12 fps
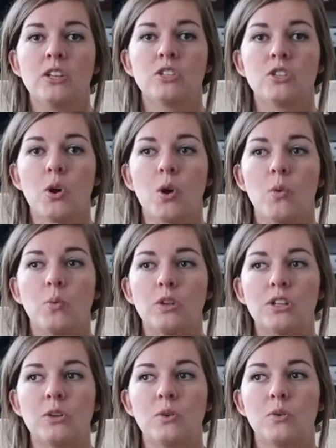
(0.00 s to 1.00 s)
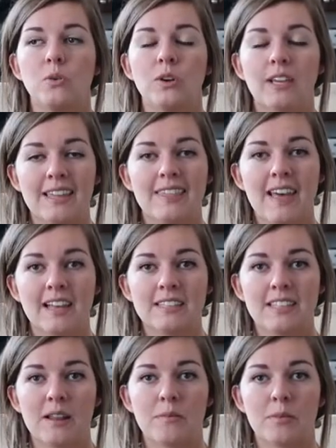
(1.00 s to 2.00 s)
So when you get that
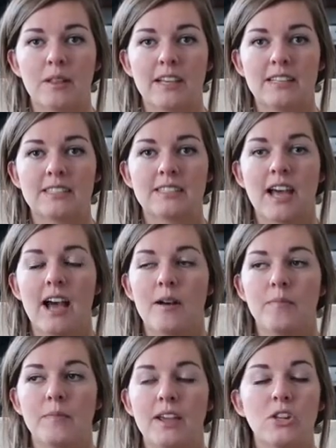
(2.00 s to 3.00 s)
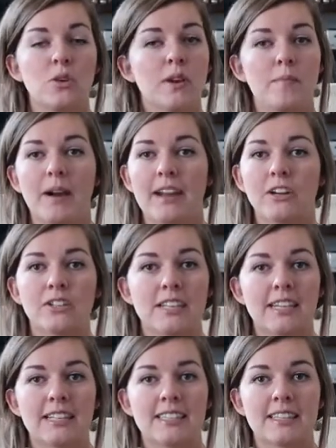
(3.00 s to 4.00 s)
set in place, and you can buy your
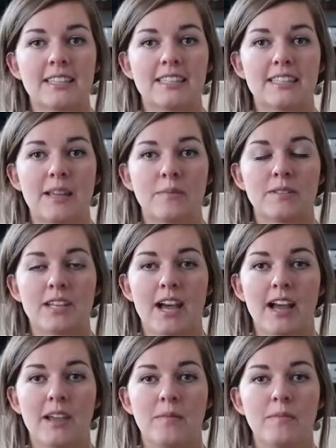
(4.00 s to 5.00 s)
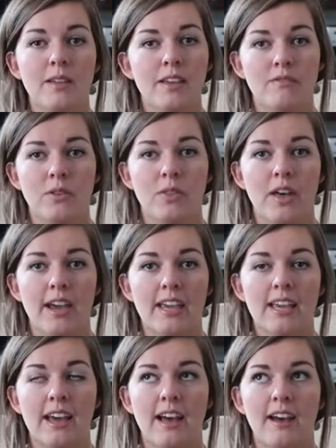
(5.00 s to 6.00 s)
tickets at the same time if you'd
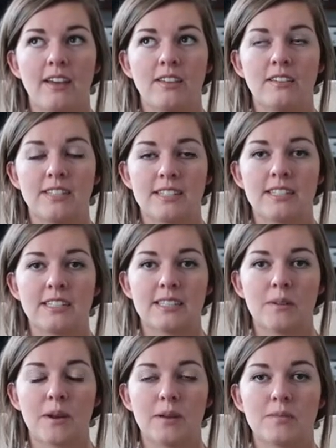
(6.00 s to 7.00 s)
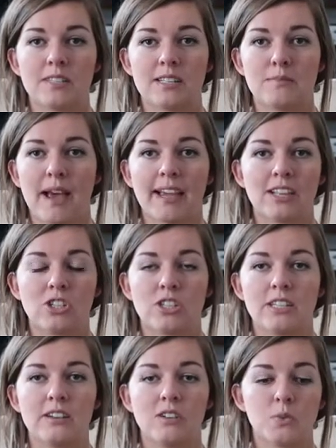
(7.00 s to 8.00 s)
like. Disney sometimes does package
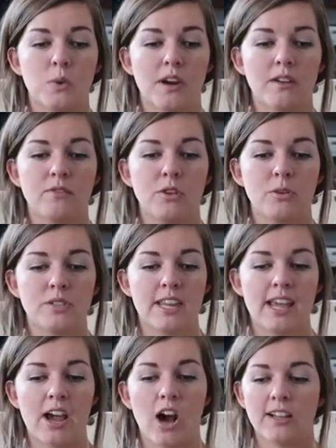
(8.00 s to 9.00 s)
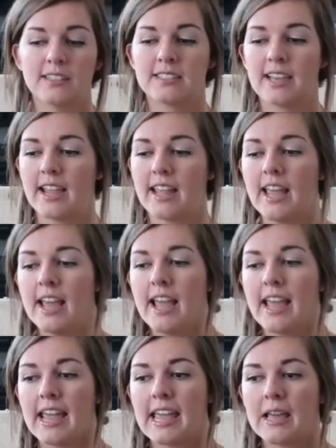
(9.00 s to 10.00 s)
deals where if you stay on site
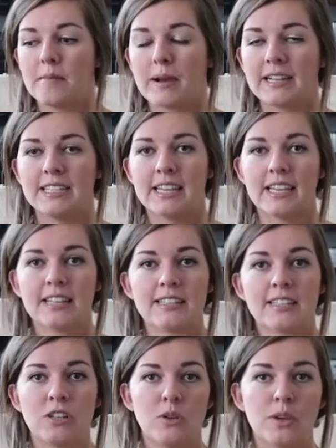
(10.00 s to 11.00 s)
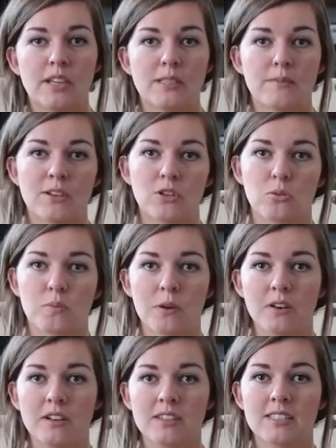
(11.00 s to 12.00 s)
and buy tickets, then you get special
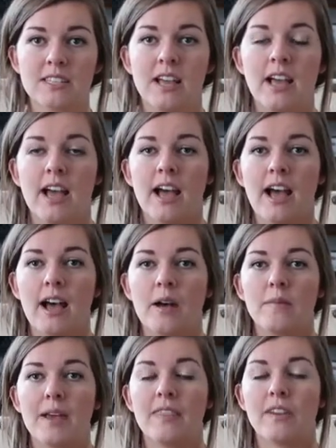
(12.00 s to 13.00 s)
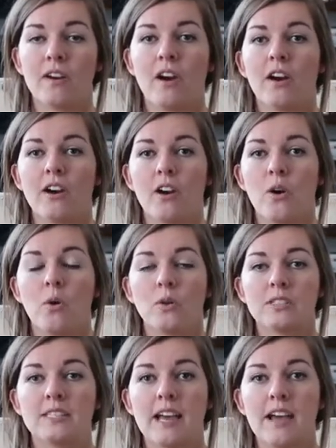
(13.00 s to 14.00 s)
perks. And there are a
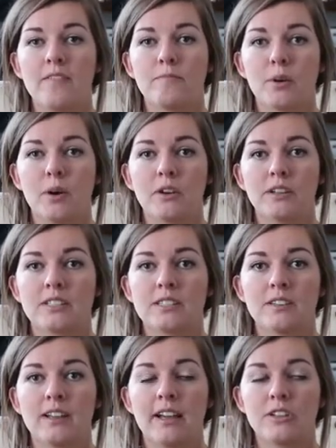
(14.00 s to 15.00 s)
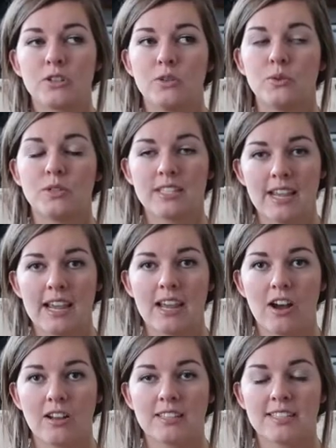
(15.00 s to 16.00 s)
whole set of perks to staying
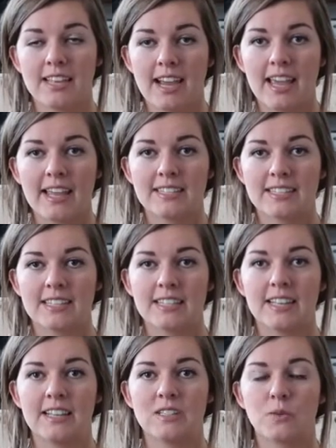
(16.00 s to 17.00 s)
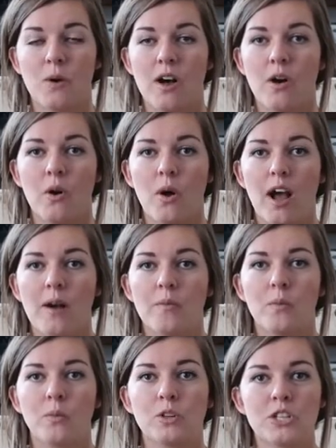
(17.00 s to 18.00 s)
on site at Disney as well,
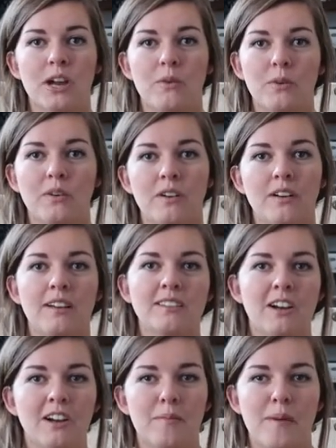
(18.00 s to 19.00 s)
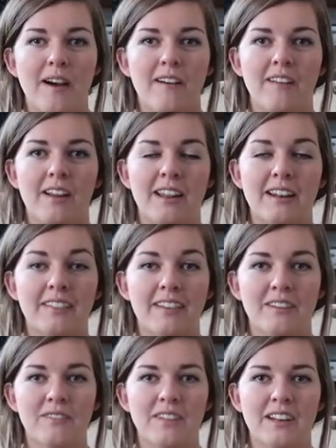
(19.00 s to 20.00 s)
which I will talk about in a
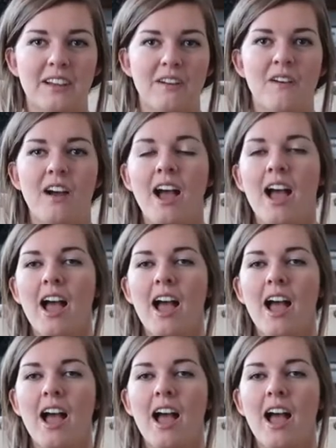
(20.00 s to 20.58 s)
later video.